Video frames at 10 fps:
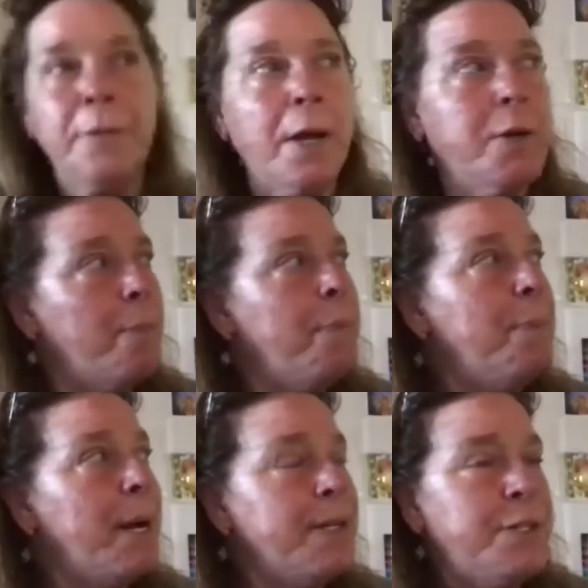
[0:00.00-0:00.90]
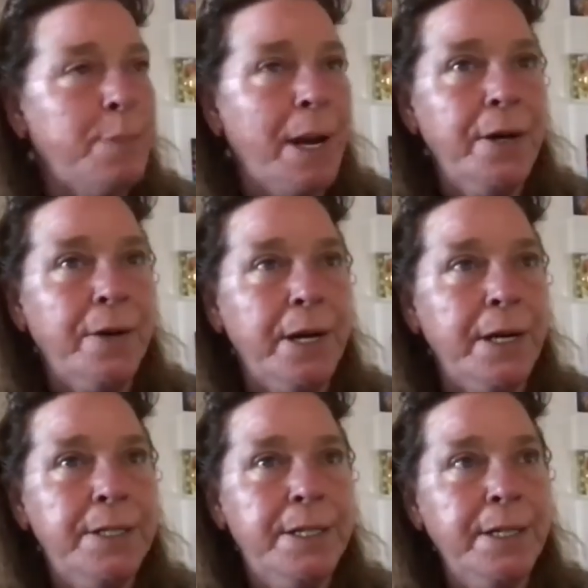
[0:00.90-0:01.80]
i got bit by a spider and
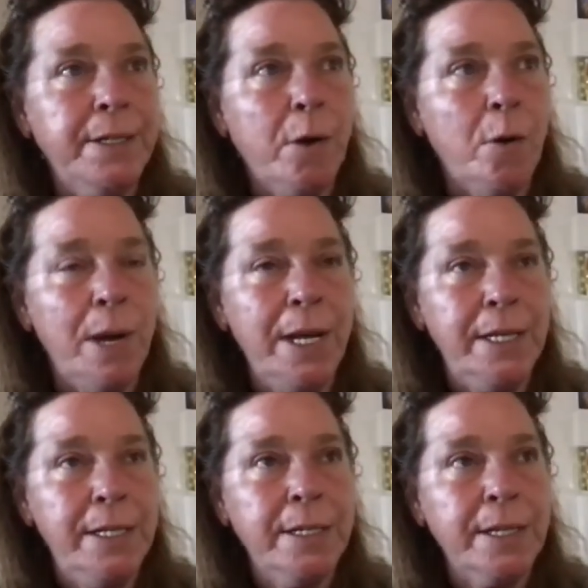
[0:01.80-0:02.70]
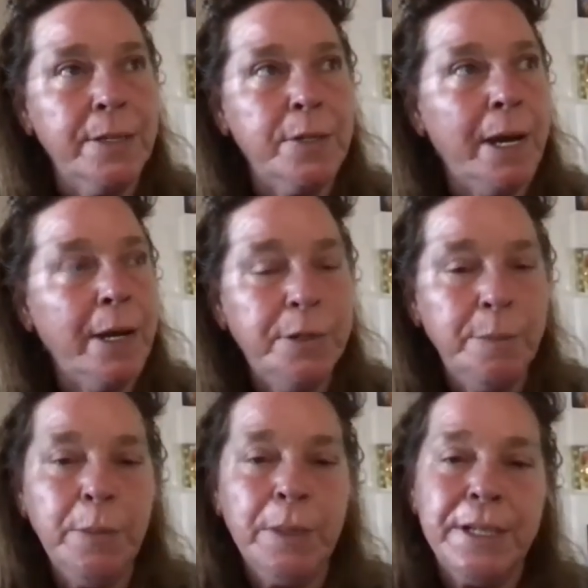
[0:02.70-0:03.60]
it didn't go away easily and so i
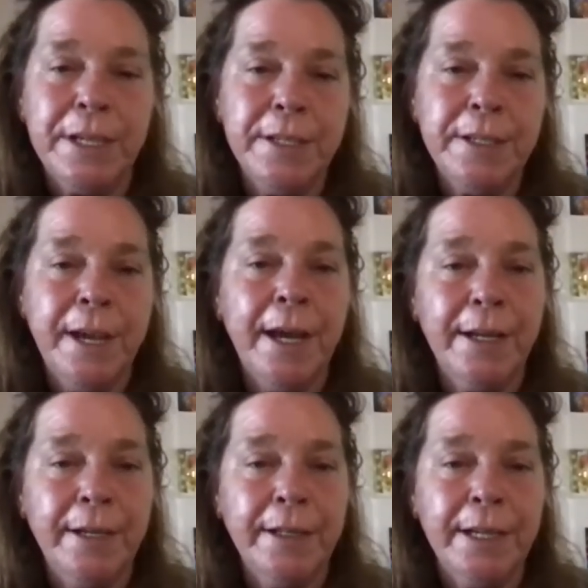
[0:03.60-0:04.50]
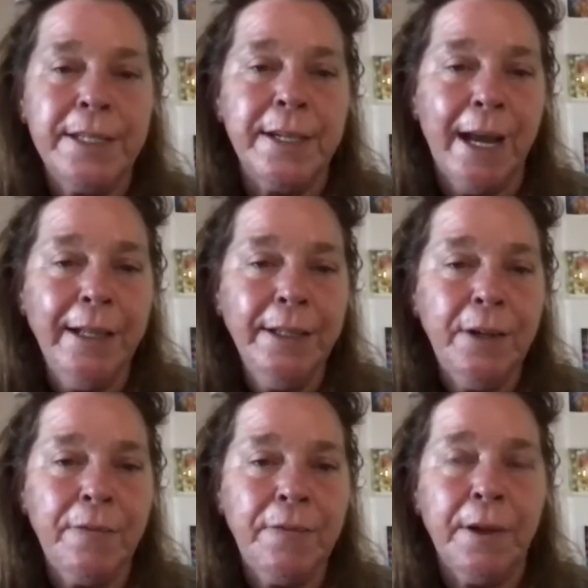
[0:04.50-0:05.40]
ultimately went to ischia italy it's an island
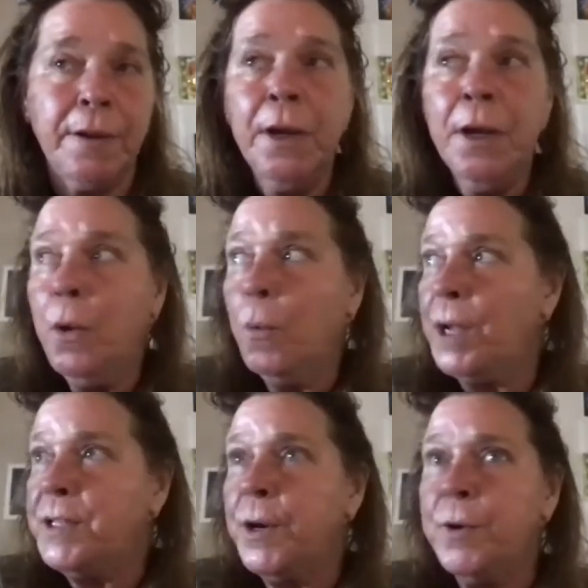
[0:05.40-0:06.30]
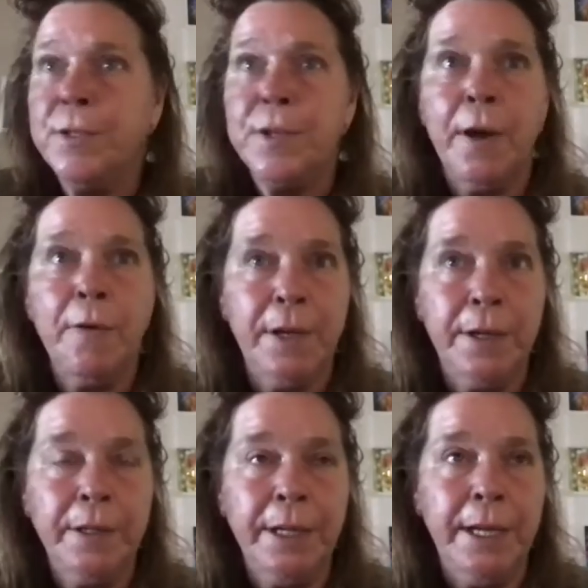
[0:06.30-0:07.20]
off the west coast of
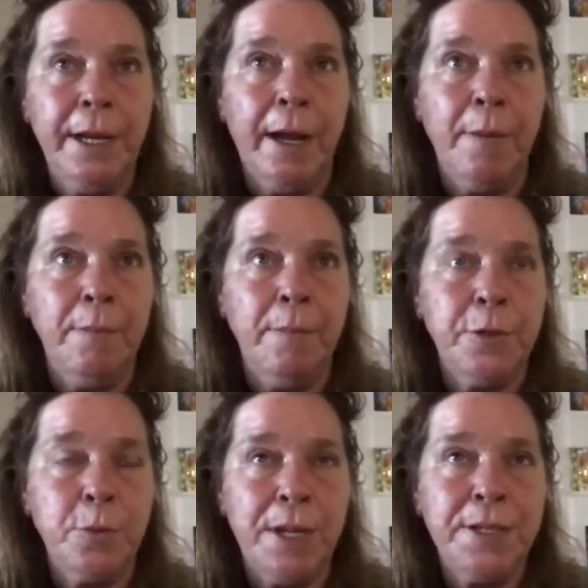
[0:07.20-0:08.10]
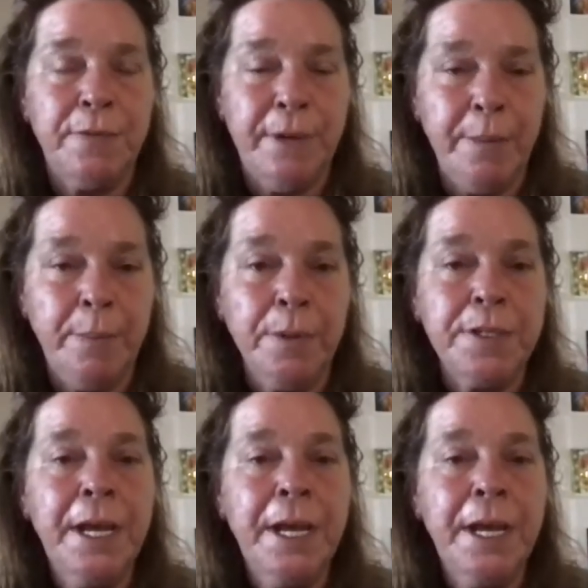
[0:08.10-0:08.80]
italy um, just west of naples